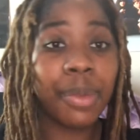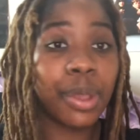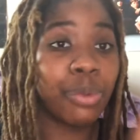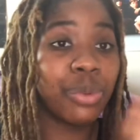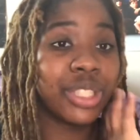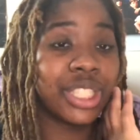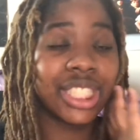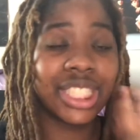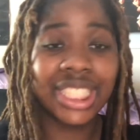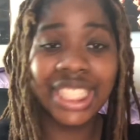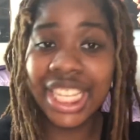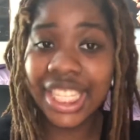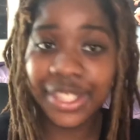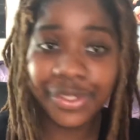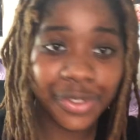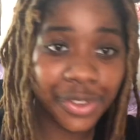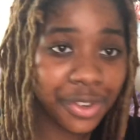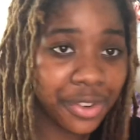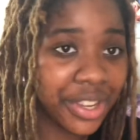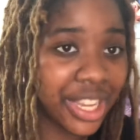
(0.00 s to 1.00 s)
it was
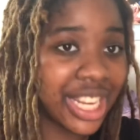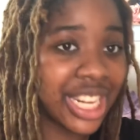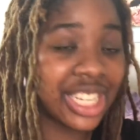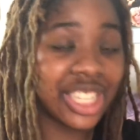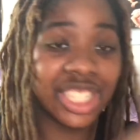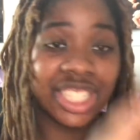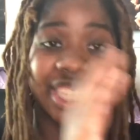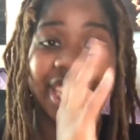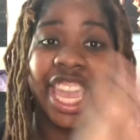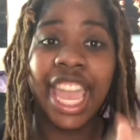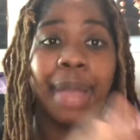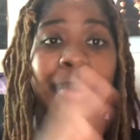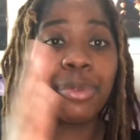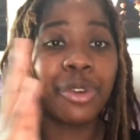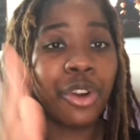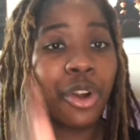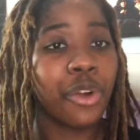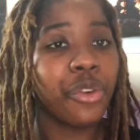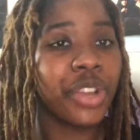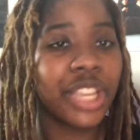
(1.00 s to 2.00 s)
successful, and it just kept
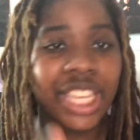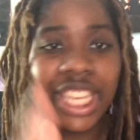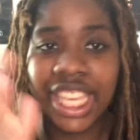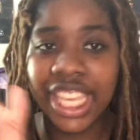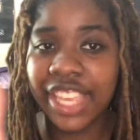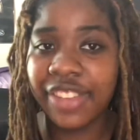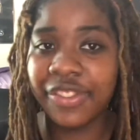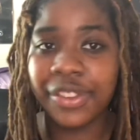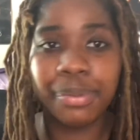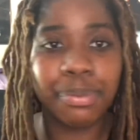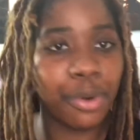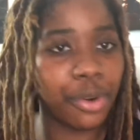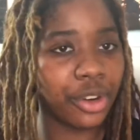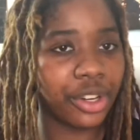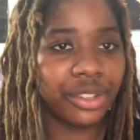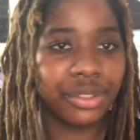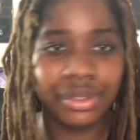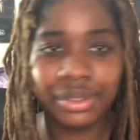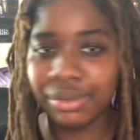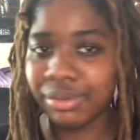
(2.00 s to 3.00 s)
growing even
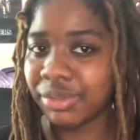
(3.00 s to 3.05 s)
more.